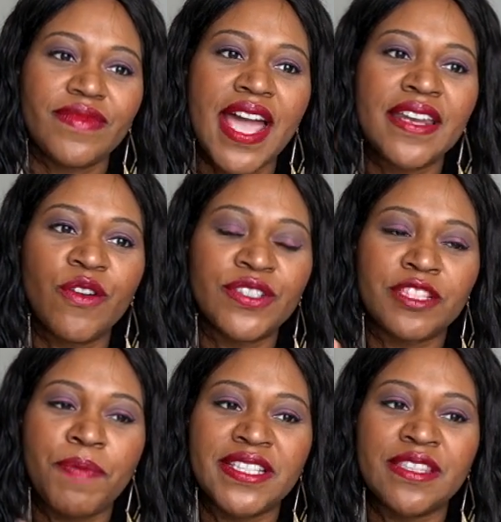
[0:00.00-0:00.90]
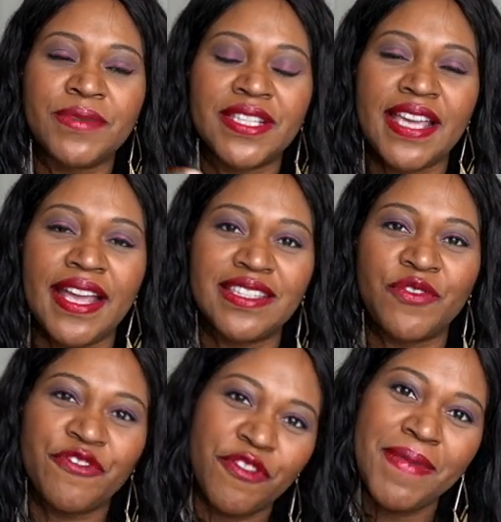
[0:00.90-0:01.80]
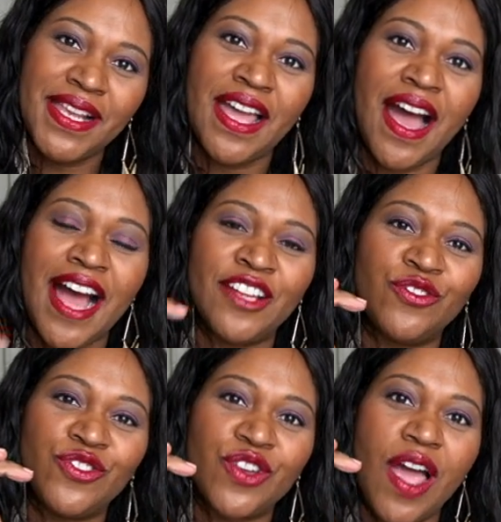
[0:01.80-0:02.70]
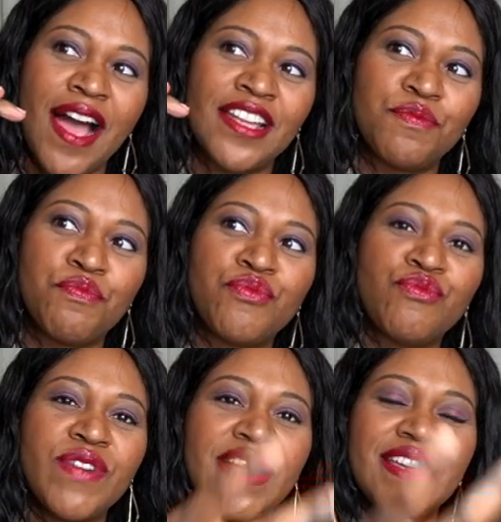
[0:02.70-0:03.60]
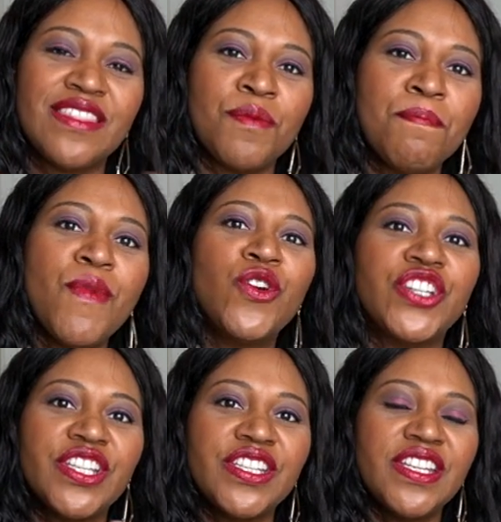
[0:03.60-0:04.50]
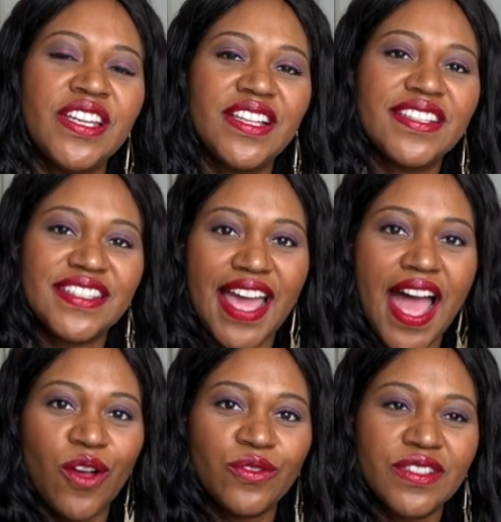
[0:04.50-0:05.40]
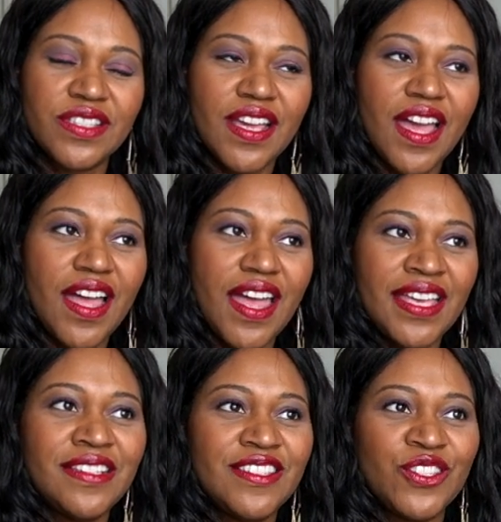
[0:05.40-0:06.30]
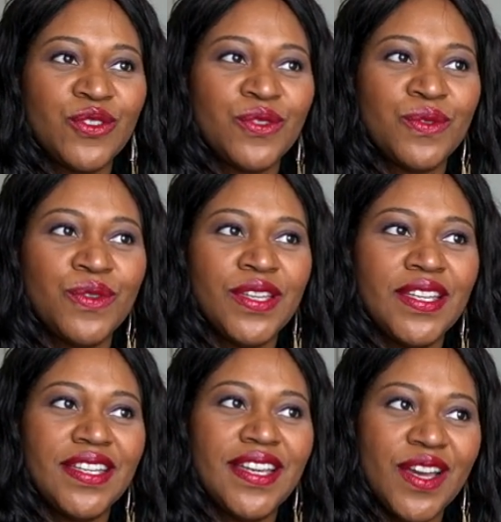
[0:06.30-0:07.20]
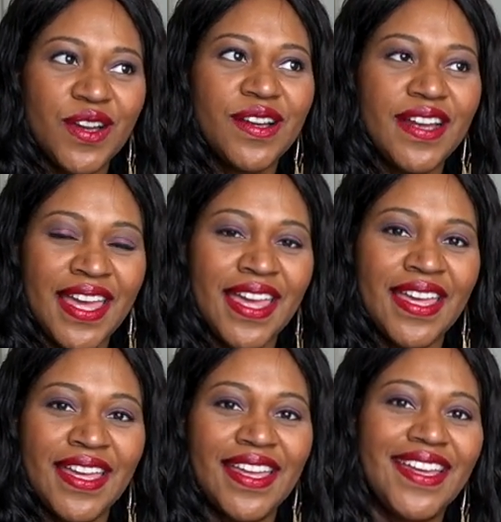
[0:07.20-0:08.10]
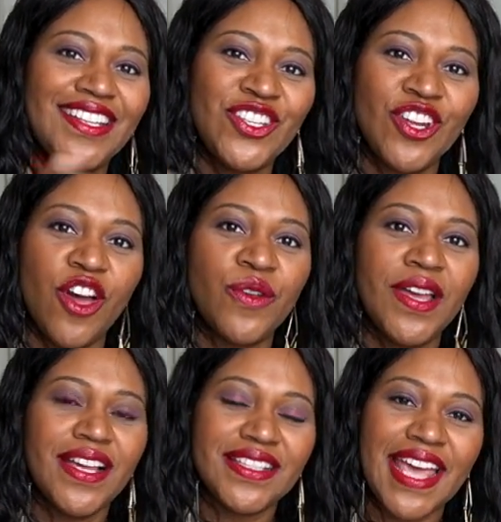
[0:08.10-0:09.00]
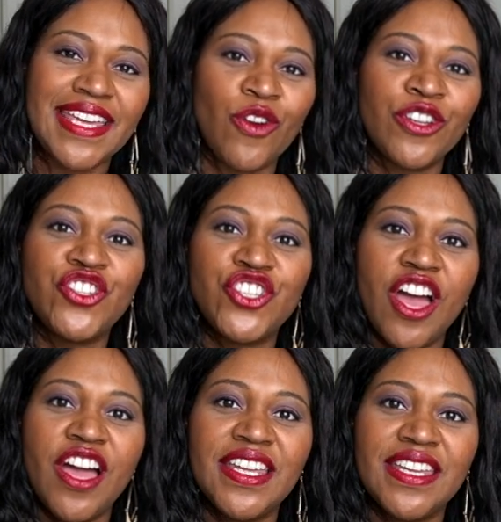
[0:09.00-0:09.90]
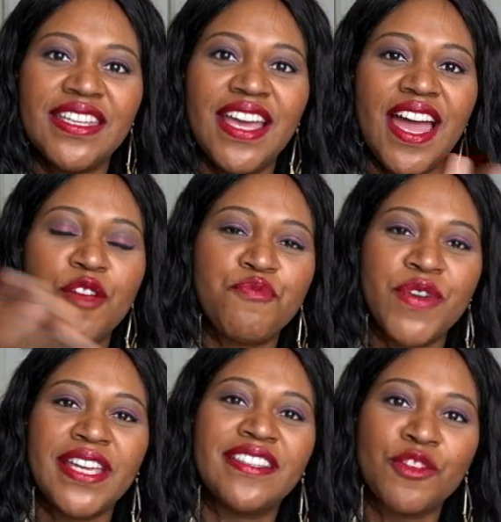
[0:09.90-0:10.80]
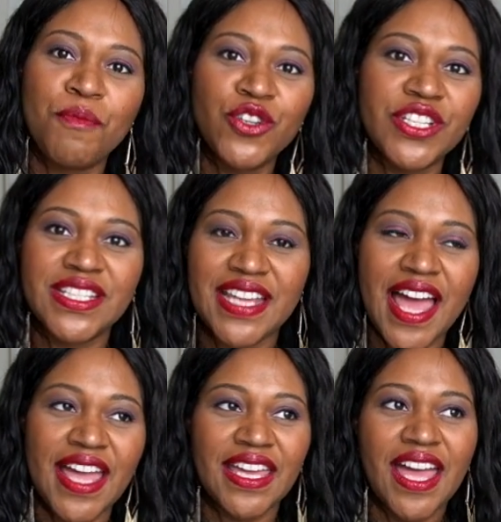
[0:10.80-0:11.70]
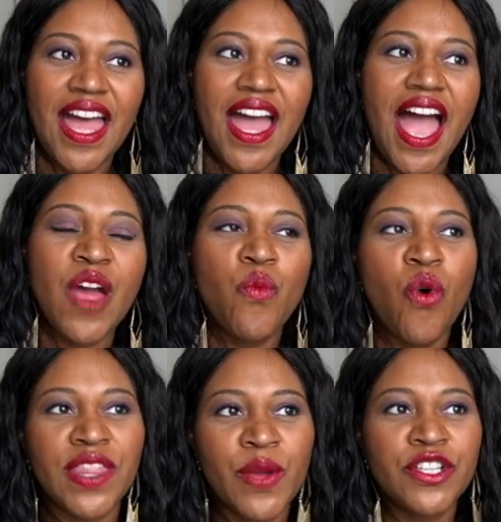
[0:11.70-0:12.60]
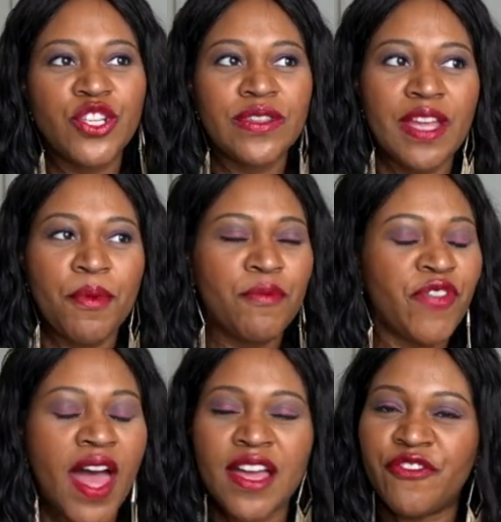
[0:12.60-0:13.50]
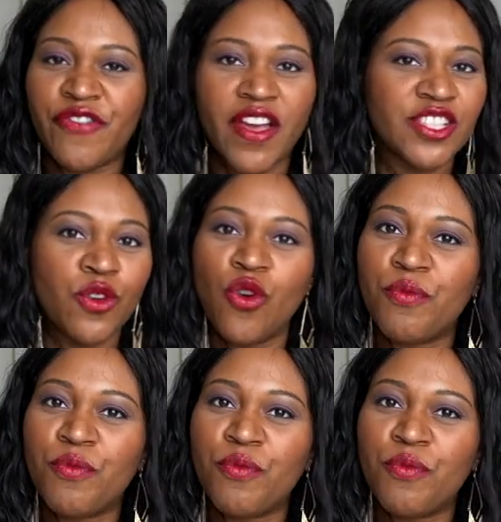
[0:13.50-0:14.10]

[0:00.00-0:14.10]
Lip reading: and I was expecting them to take something familiar and bring the modern sounds into it. You know, take it on a journey, bring it to modern day. And what they were doing, that first chord